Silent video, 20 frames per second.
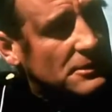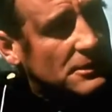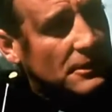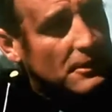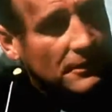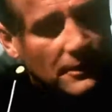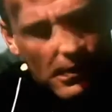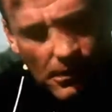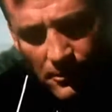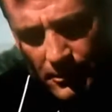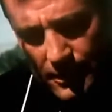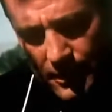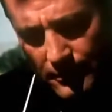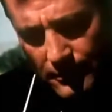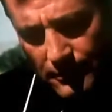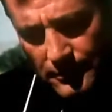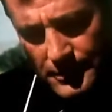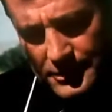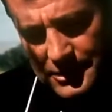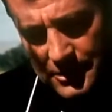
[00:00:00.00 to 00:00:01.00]
any day now, and
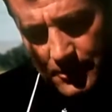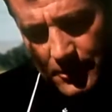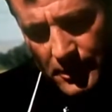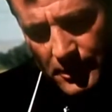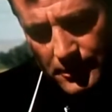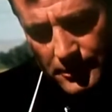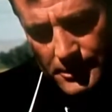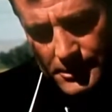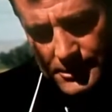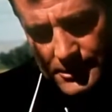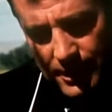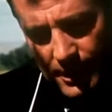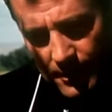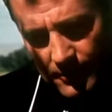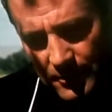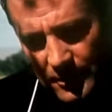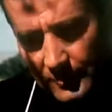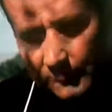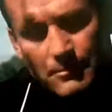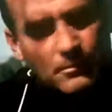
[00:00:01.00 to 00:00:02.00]
I thought this would be a good
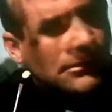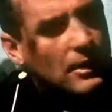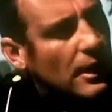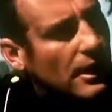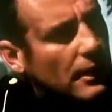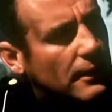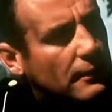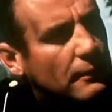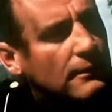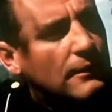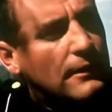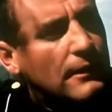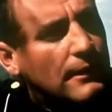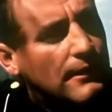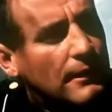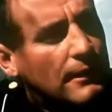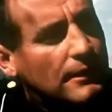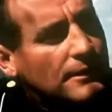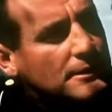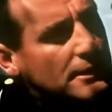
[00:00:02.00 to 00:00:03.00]
time to come by and
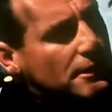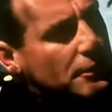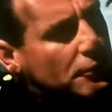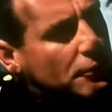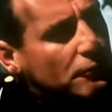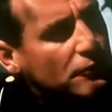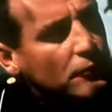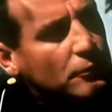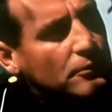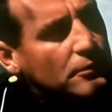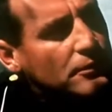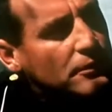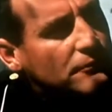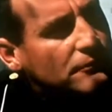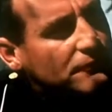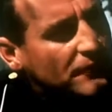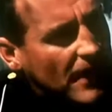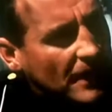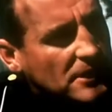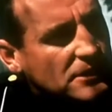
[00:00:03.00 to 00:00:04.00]
tell you a few of
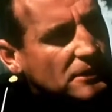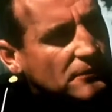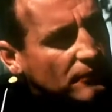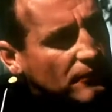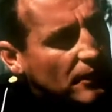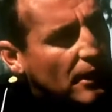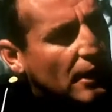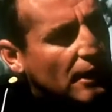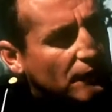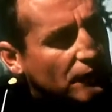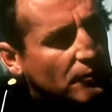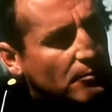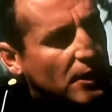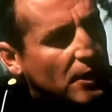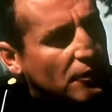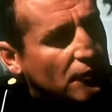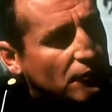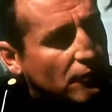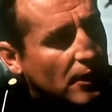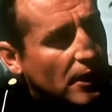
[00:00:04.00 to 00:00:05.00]
the facts of life
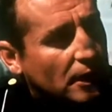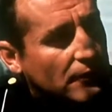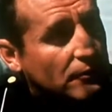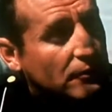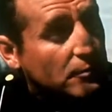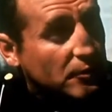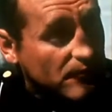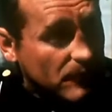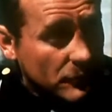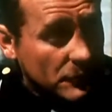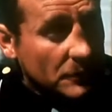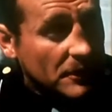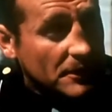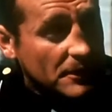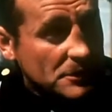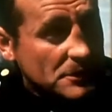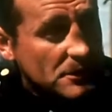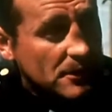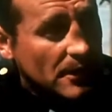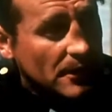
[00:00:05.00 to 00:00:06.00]
about driving before you
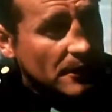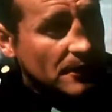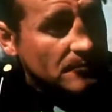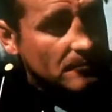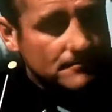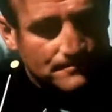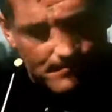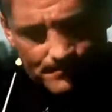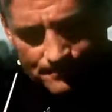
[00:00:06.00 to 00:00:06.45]
get started.